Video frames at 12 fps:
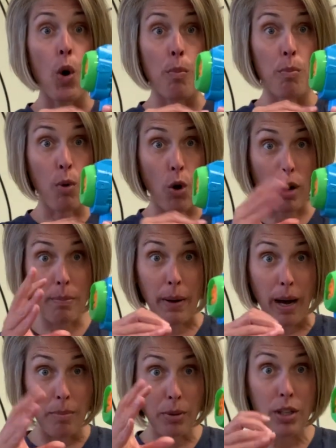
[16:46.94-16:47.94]
More
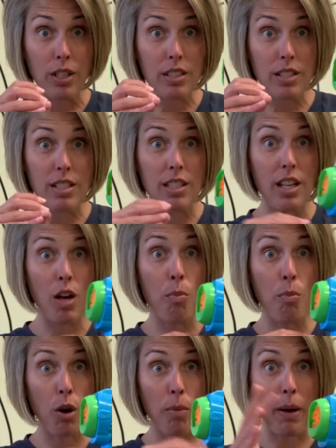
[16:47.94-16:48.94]
bubbles?
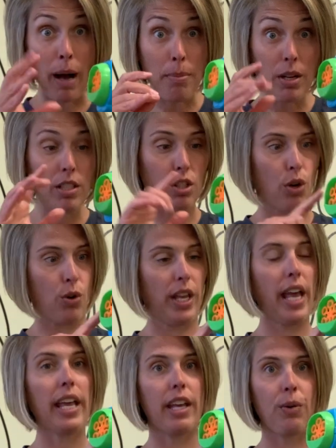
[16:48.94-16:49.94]
More bubbles?
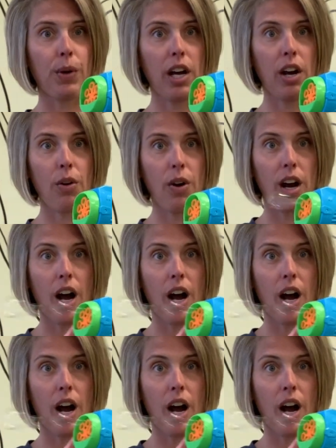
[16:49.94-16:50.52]
Okay, here we go.